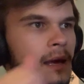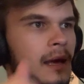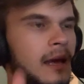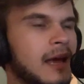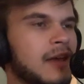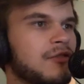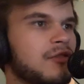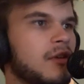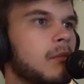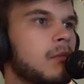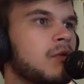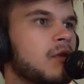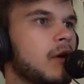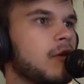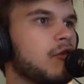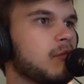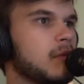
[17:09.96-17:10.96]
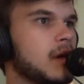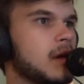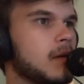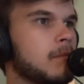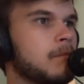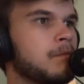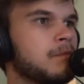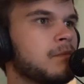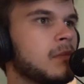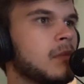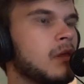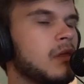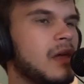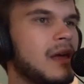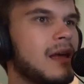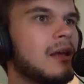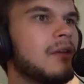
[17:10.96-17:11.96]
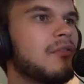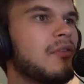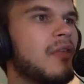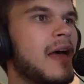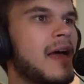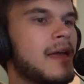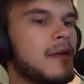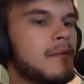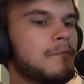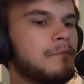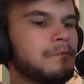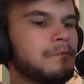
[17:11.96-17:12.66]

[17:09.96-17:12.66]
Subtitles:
And something tells me things that